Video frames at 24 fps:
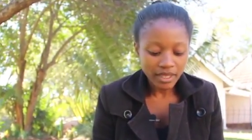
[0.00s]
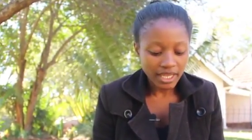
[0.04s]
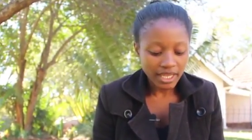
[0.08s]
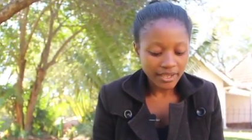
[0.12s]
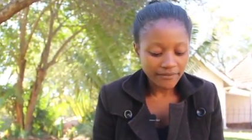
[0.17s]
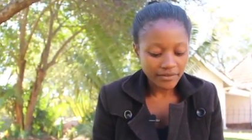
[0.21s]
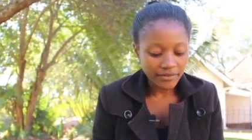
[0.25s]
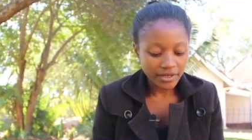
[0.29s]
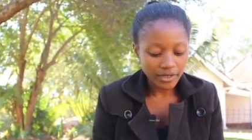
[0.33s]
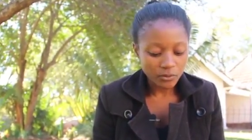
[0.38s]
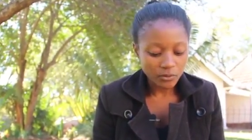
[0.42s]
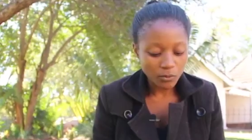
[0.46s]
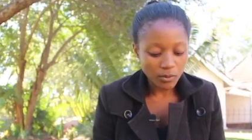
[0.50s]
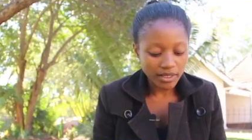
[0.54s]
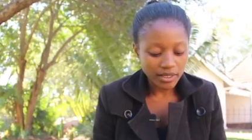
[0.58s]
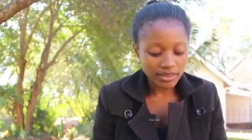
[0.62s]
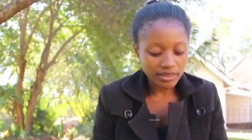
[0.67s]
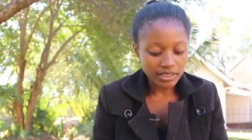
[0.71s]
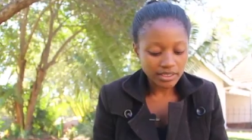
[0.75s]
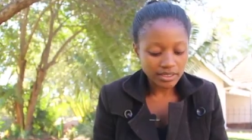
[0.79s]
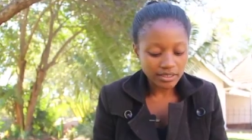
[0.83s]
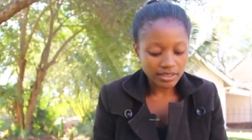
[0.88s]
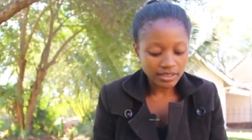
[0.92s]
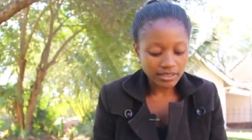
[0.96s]
Even
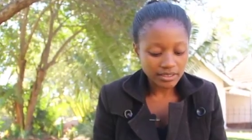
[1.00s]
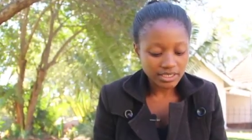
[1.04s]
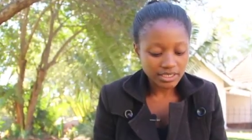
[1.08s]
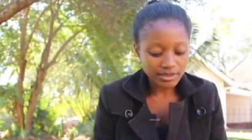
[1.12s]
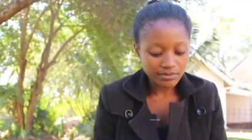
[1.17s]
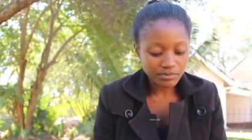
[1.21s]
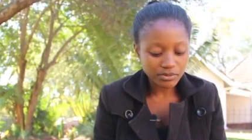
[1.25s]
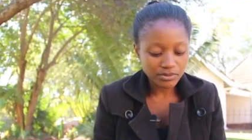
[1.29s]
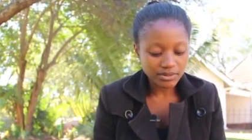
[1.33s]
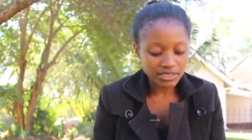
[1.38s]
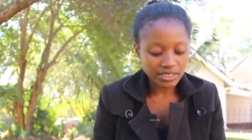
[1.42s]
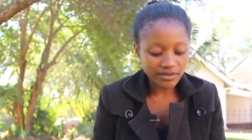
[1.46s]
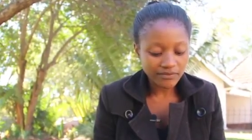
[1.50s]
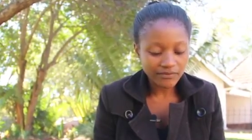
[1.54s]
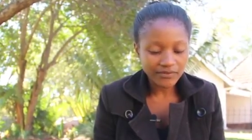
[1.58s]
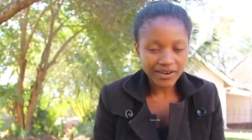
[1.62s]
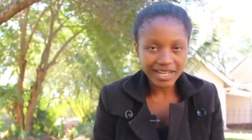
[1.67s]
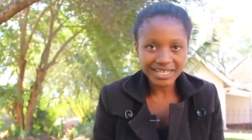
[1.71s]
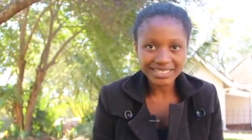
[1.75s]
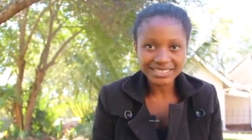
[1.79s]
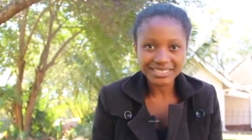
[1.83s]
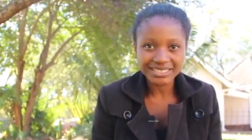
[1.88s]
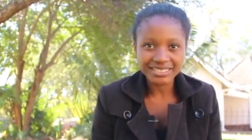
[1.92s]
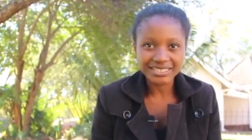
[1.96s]
when the nipples are
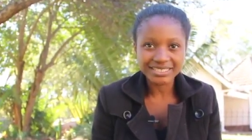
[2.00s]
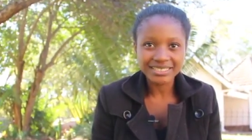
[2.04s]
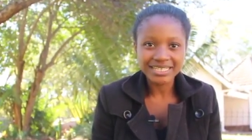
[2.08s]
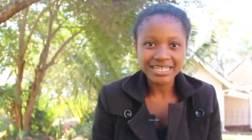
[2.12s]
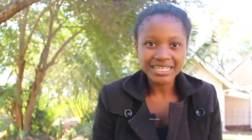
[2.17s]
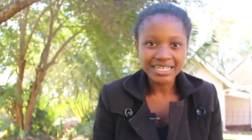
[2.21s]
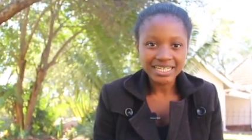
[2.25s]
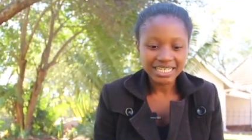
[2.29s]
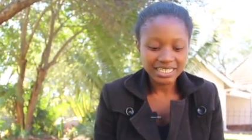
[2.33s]
flattened,